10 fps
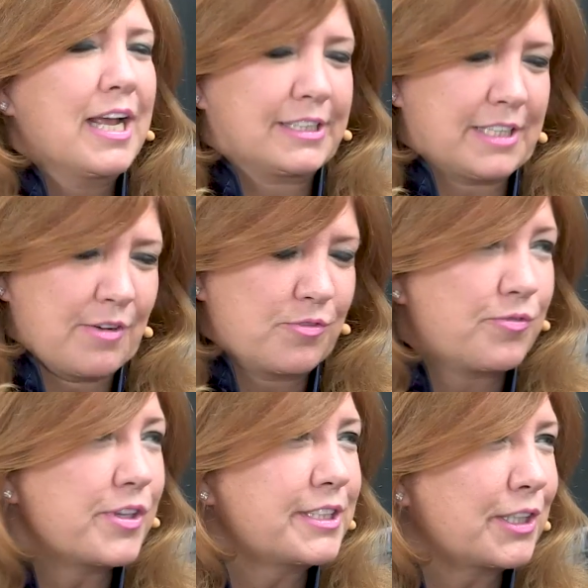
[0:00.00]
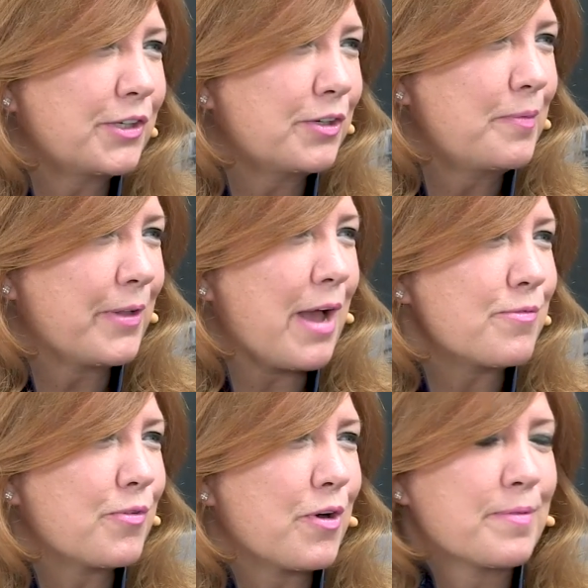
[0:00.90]
It's a physical
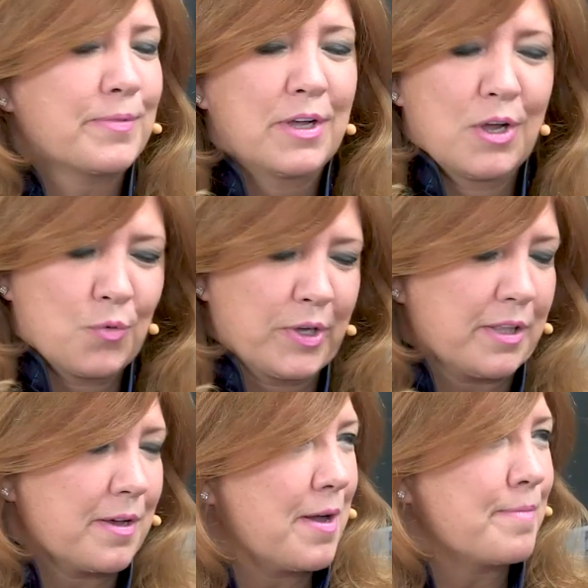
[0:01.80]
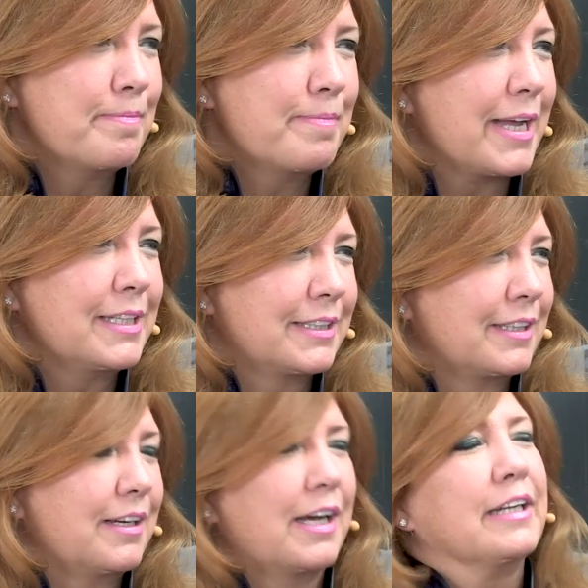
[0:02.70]
platform with
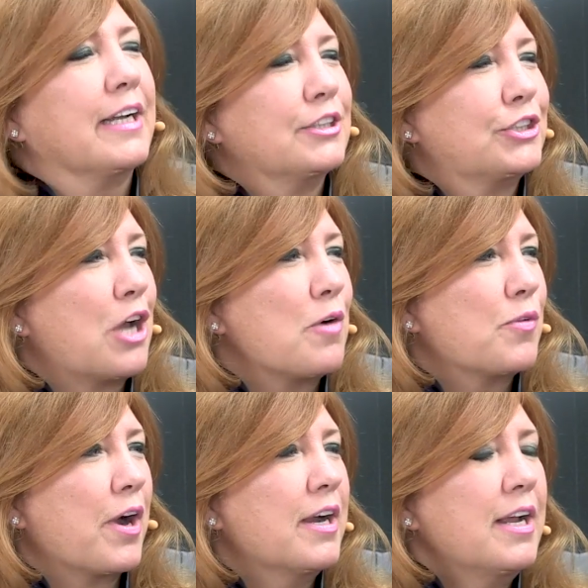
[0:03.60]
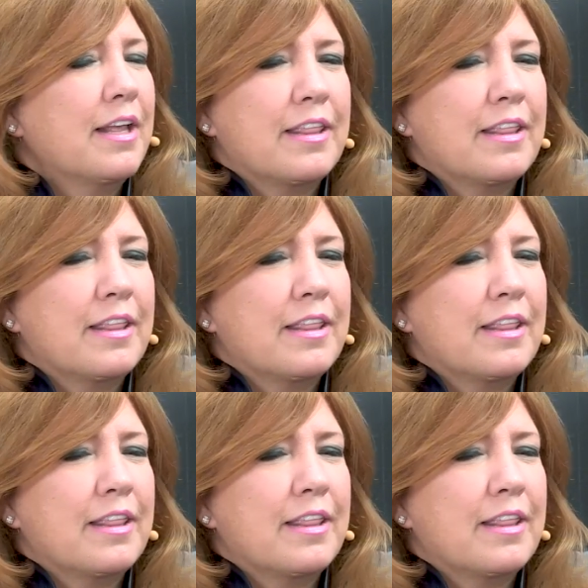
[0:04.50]
amazing cutting-edge software.